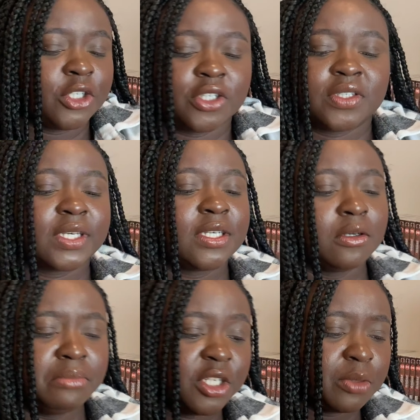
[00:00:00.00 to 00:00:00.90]
are just like
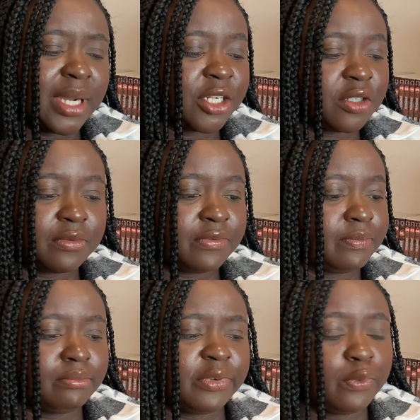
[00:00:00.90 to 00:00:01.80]
a mishmash of
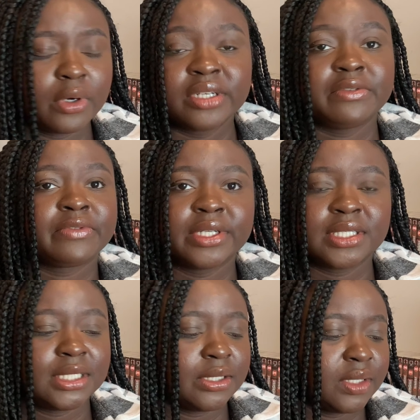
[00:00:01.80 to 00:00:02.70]
4
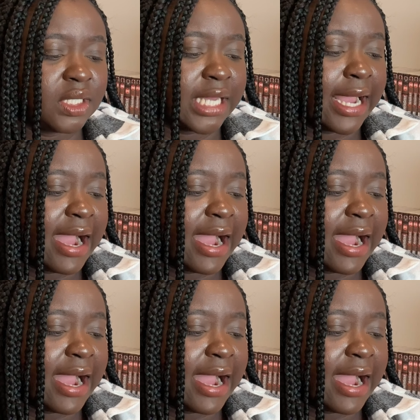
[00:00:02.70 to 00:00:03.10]
different series. I